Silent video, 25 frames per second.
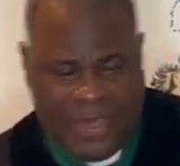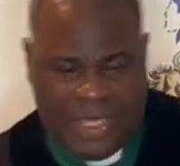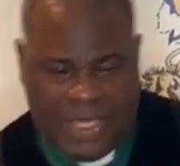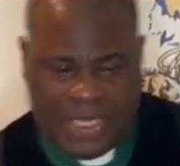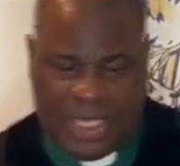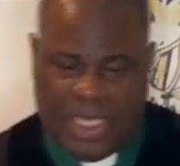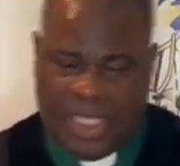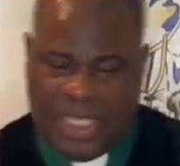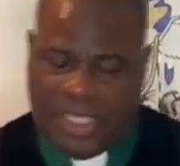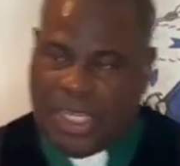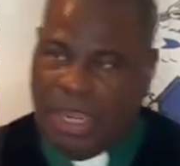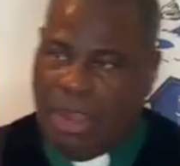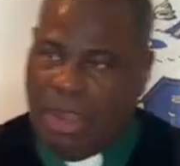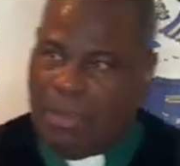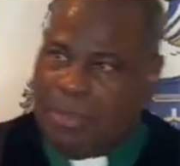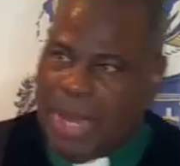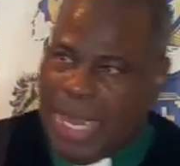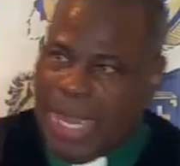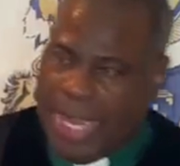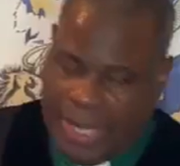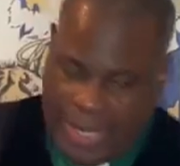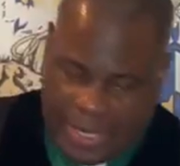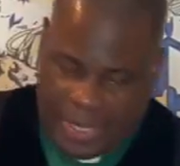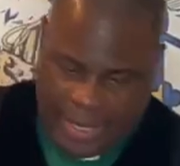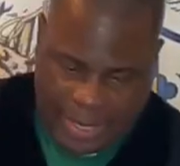and visited this young
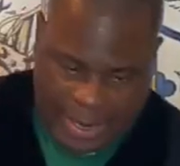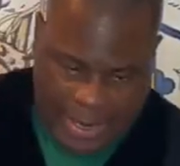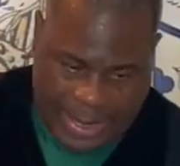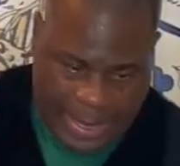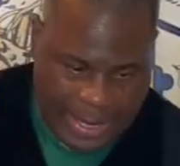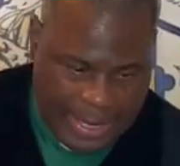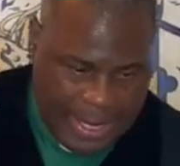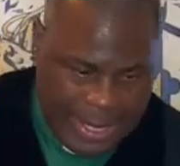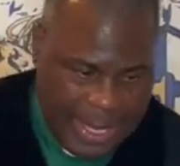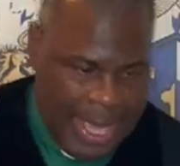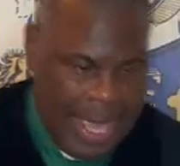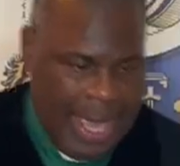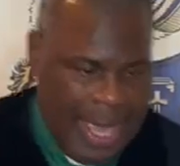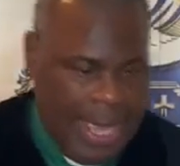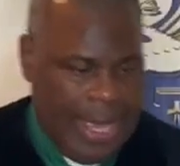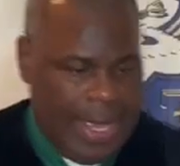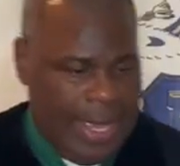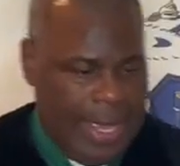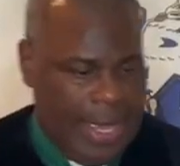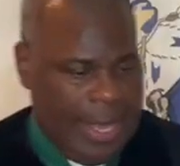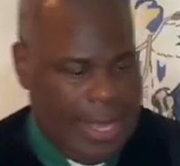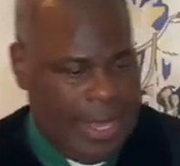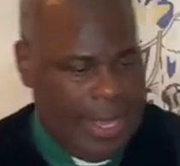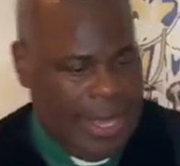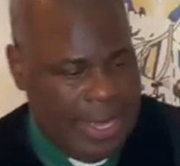man.
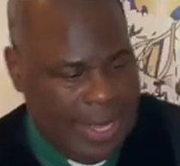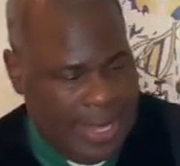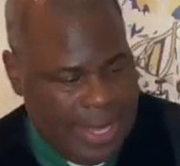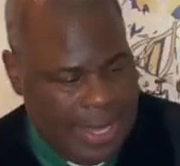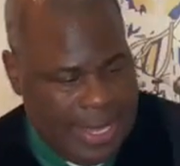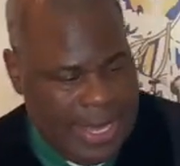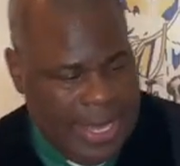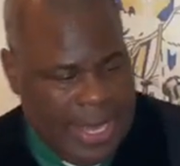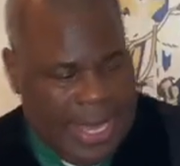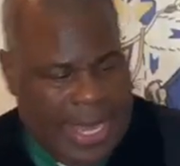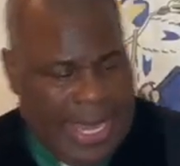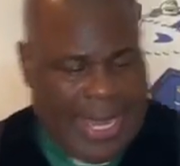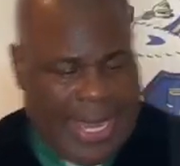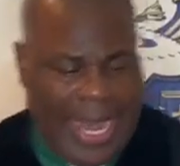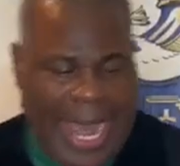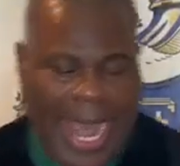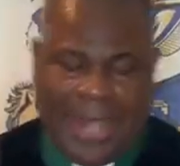And